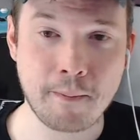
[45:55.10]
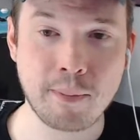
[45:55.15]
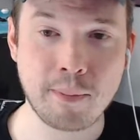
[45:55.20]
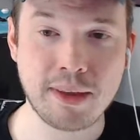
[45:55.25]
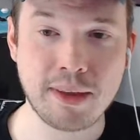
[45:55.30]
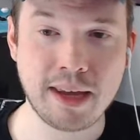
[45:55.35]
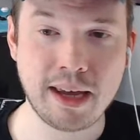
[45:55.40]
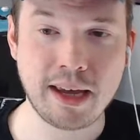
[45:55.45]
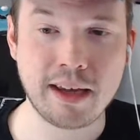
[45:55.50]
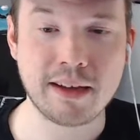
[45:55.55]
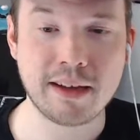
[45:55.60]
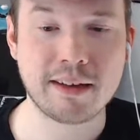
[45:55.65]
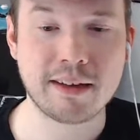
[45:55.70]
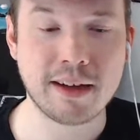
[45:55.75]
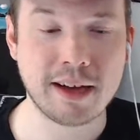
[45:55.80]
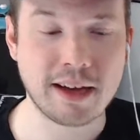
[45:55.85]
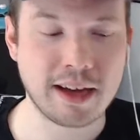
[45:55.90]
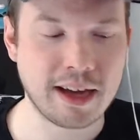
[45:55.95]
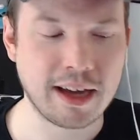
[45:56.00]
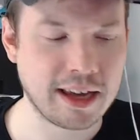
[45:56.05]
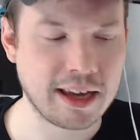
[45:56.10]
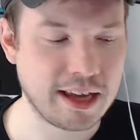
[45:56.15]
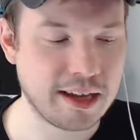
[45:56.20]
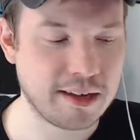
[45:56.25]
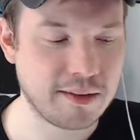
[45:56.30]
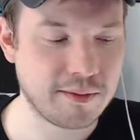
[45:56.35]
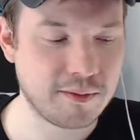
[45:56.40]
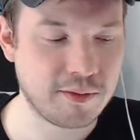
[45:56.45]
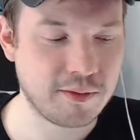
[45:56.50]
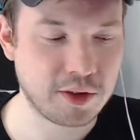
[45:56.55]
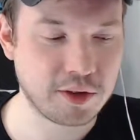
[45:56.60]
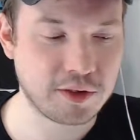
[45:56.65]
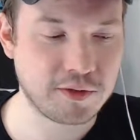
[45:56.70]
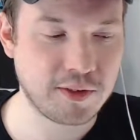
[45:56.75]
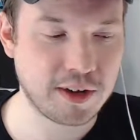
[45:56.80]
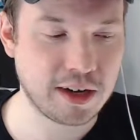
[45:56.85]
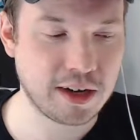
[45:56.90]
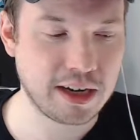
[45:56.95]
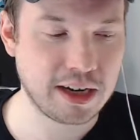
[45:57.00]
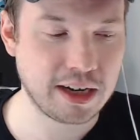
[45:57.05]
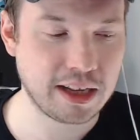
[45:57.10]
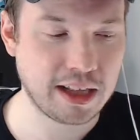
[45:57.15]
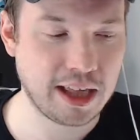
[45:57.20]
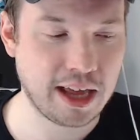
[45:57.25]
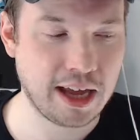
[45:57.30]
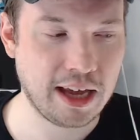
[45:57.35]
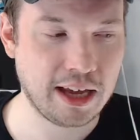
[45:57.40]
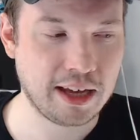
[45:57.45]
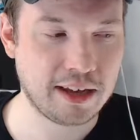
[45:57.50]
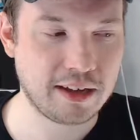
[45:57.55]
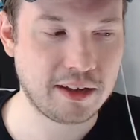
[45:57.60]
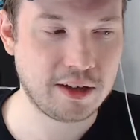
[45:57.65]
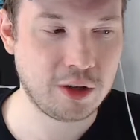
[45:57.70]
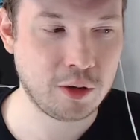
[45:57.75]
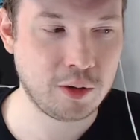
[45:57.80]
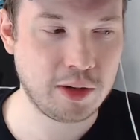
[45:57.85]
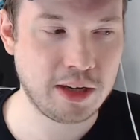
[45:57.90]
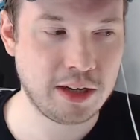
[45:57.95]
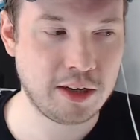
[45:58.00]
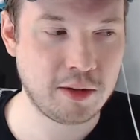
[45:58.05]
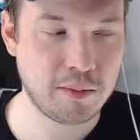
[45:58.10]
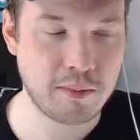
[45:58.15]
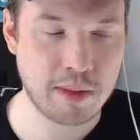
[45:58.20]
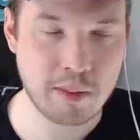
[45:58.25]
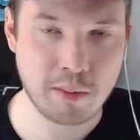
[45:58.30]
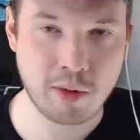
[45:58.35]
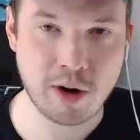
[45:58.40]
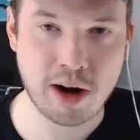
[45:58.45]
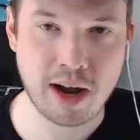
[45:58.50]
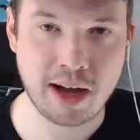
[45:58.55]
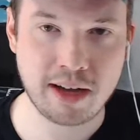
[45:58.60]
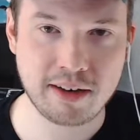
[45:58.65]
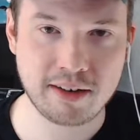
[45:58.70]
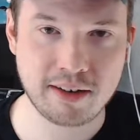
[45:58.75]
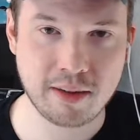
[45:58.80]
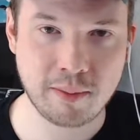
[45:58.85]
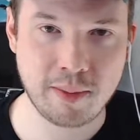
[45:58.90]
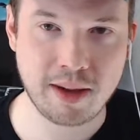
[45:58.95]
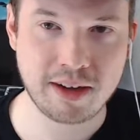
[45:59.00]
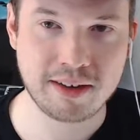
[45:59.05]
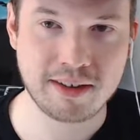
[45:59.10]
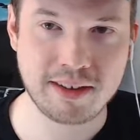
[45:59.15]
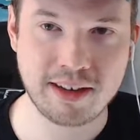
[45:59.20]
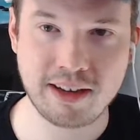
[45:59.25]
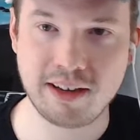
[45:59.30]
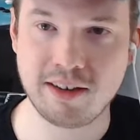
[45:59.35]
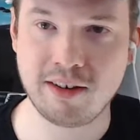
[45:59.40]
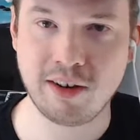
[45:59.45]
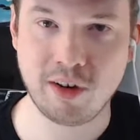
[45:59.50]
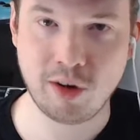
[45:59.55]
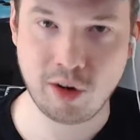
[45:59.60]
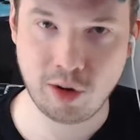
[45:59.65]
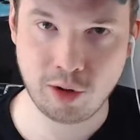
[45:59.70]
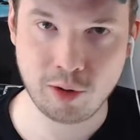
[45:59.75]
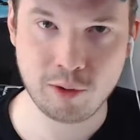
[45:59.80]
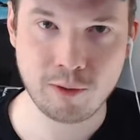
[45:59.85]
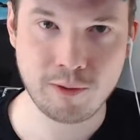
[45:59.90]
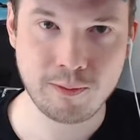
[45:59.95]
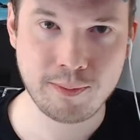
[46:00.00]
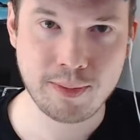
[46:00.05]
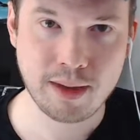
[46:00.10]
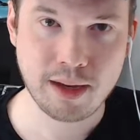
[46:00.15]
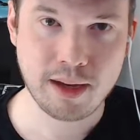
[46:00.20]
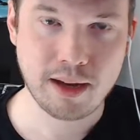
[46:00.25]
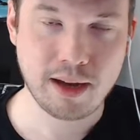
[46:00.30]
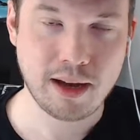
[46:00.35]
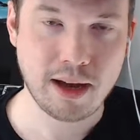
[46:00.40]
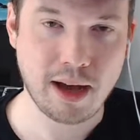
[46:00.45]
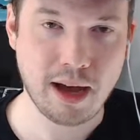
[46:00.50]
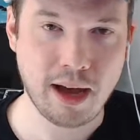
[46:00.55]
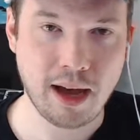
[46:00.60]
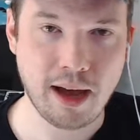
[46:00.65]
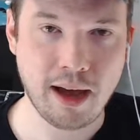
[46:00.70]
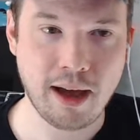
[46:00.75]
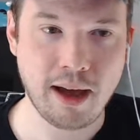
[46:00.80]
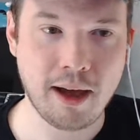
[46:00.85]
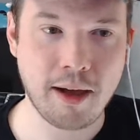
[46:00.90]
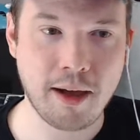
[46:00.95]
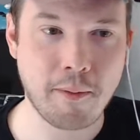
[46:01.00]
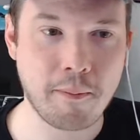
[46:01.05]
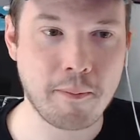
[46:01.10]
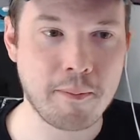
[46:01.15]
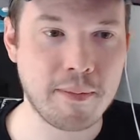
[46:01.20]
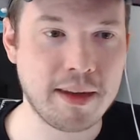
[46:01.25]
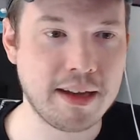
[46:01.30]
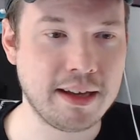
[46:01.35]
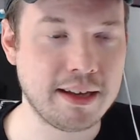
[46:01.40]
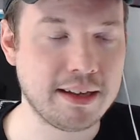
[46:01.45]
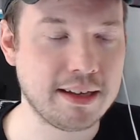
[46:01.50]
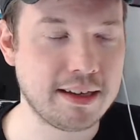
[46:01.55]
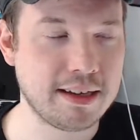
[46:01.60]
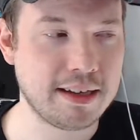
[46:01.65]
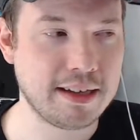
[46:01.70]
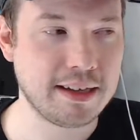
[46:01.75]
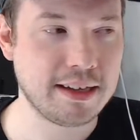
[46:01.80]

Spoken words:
It again feels very like you need to memorize the best thing to do. Yeah,